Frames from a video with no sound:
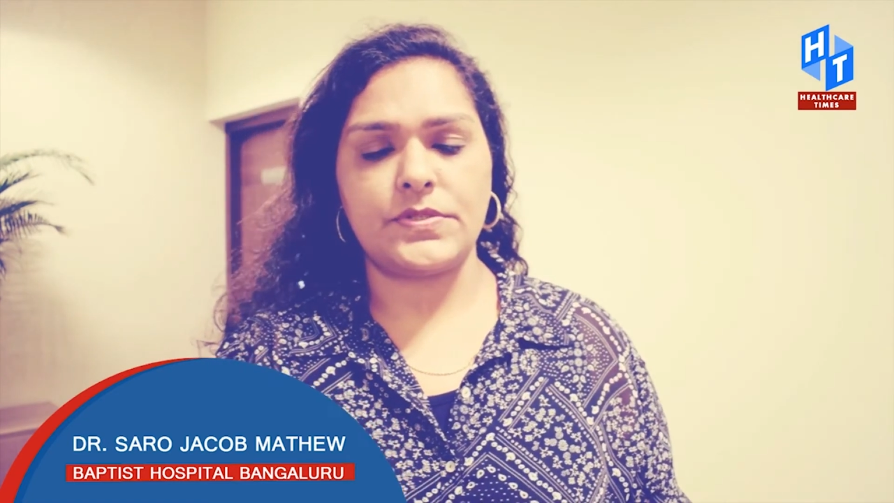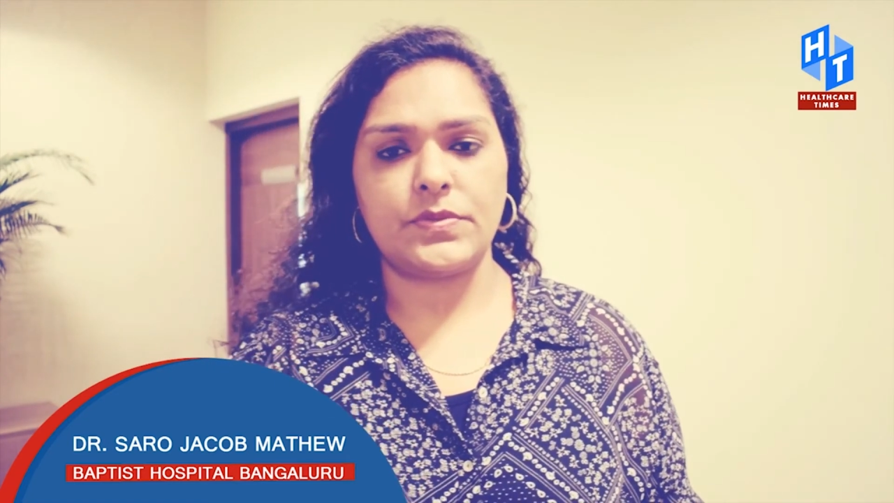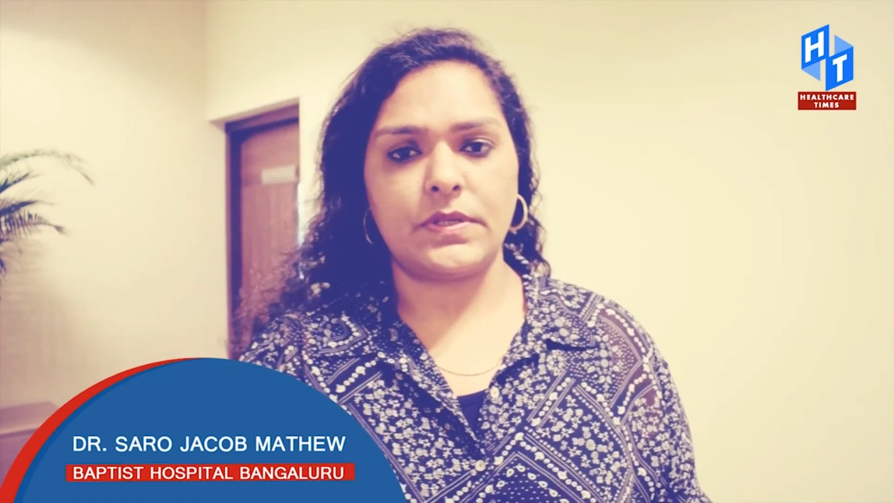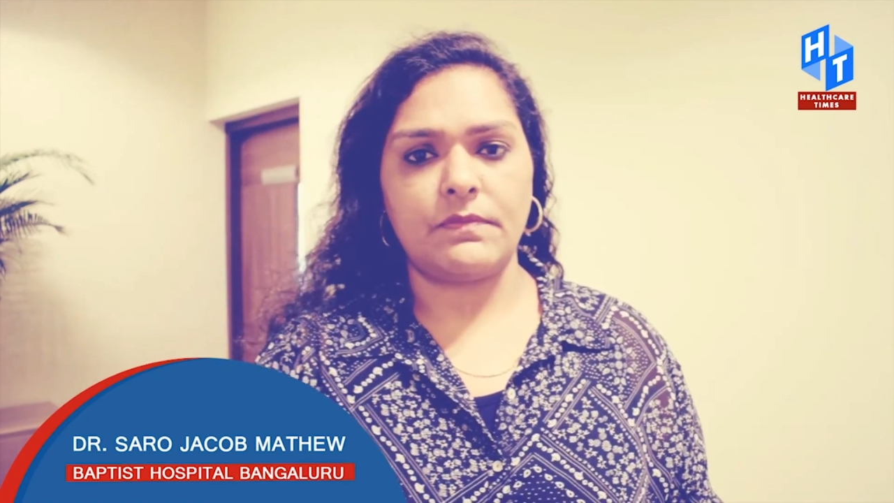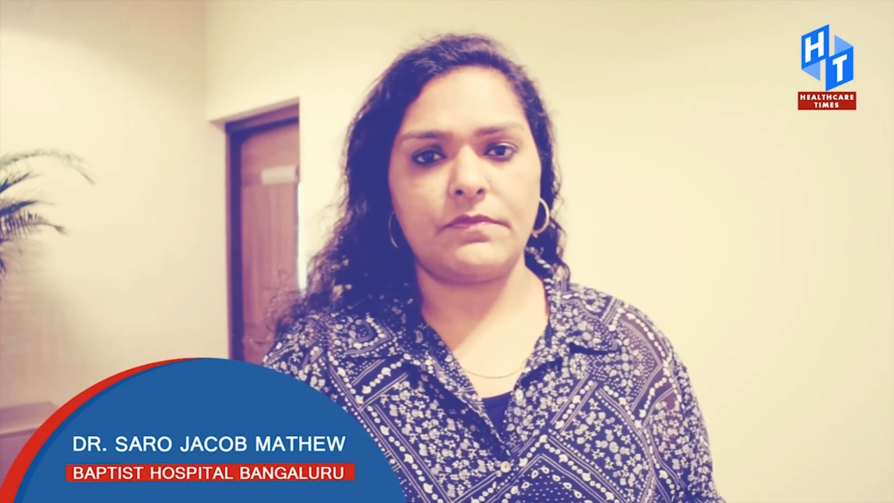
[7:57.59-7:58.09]
who
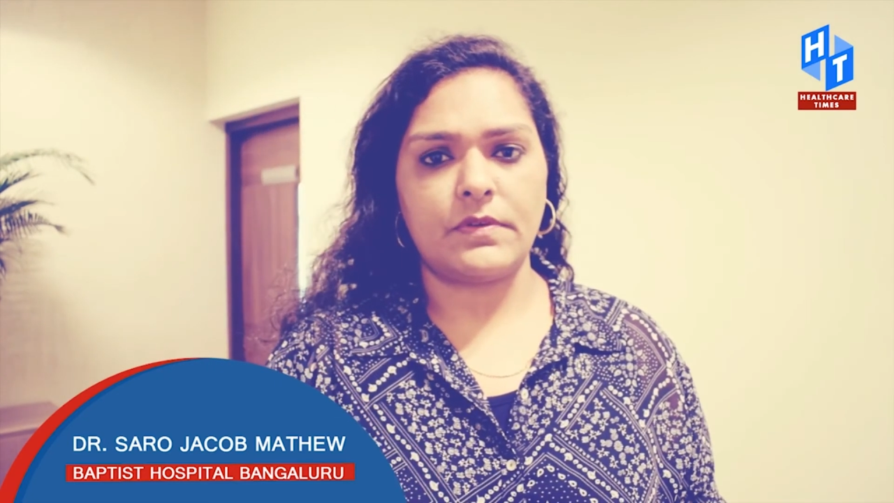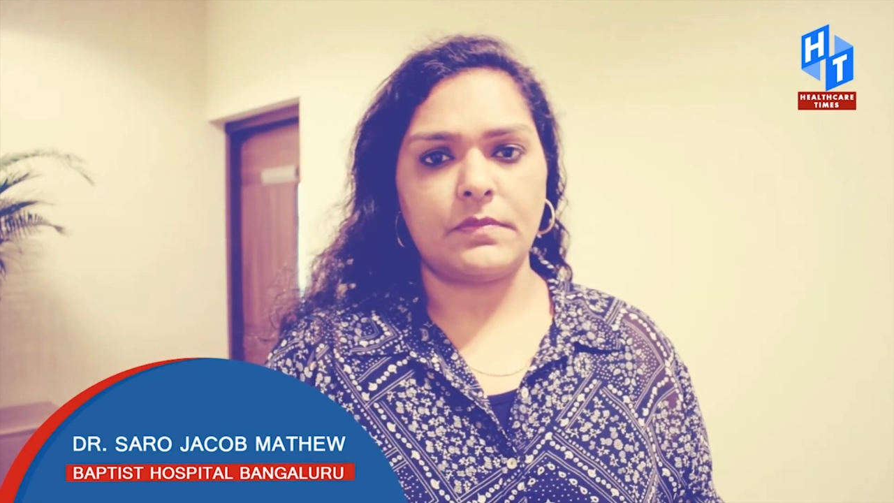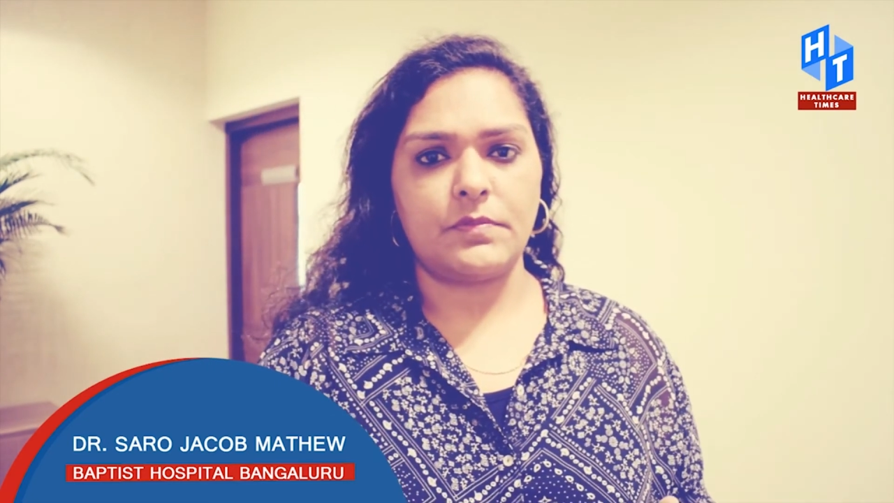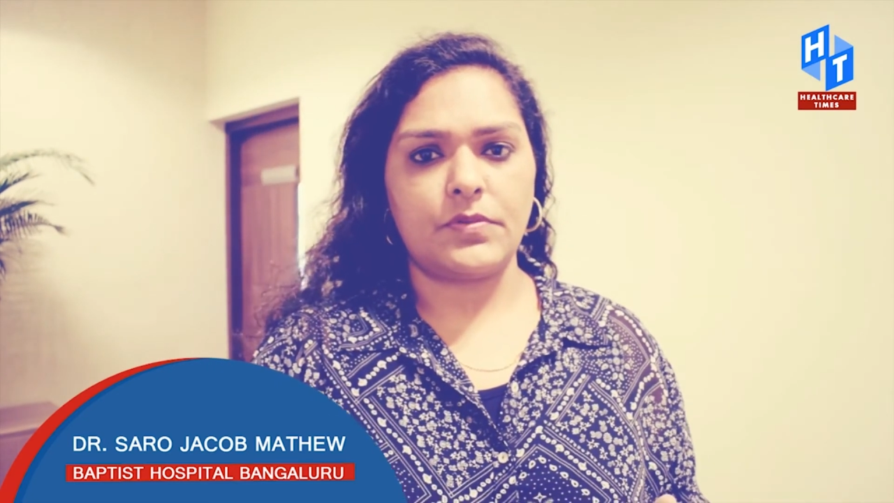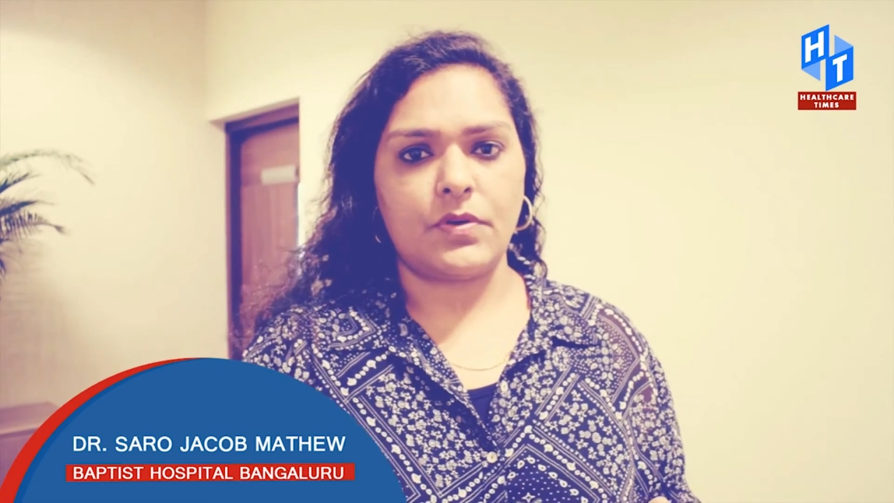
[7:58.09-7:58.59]
come from
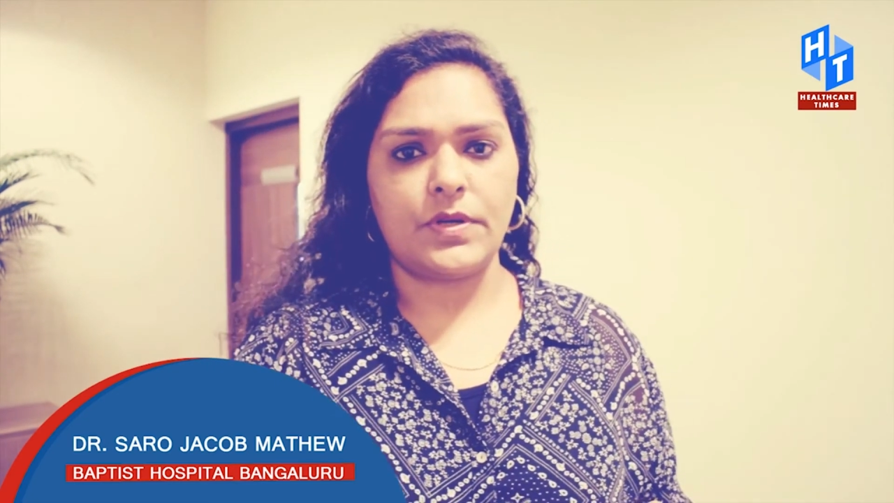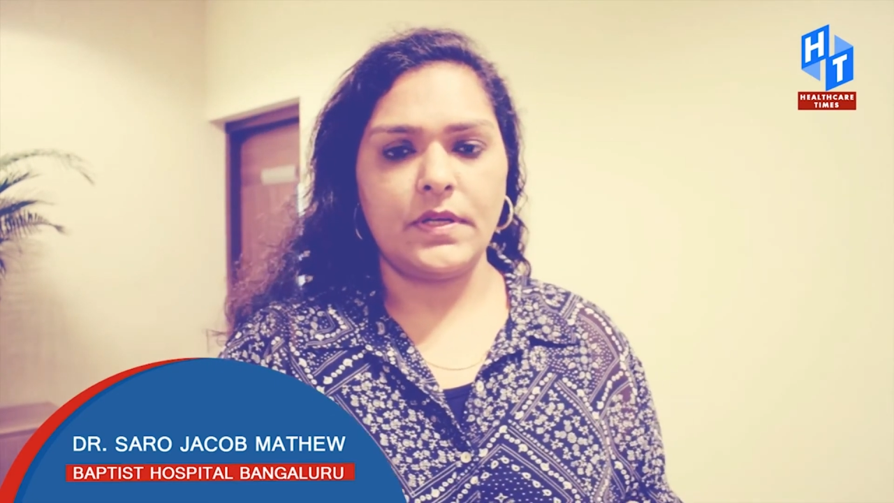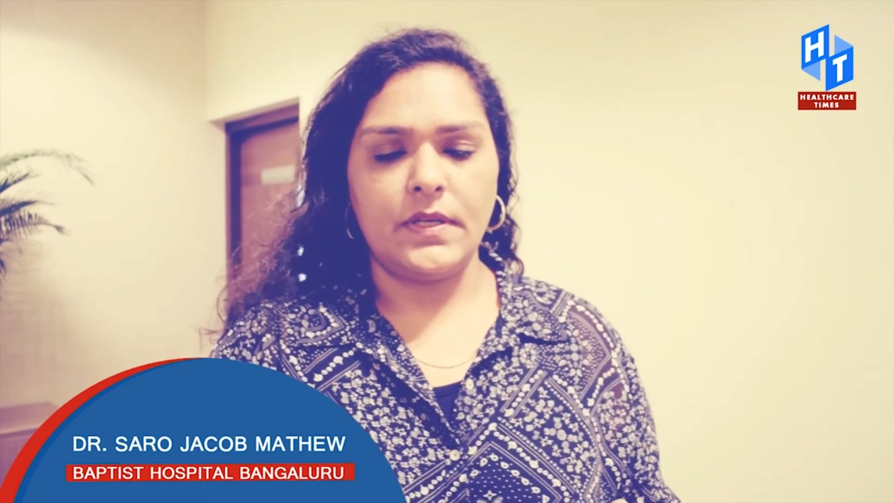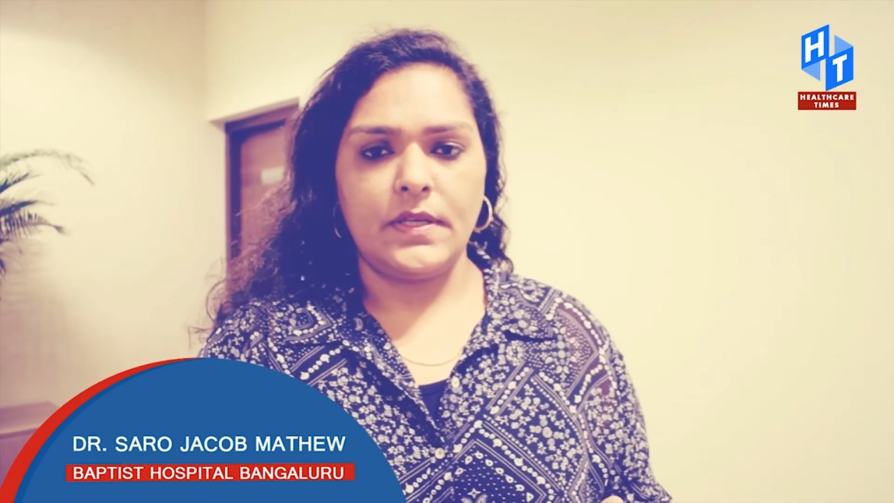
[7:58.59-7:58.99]
abroad,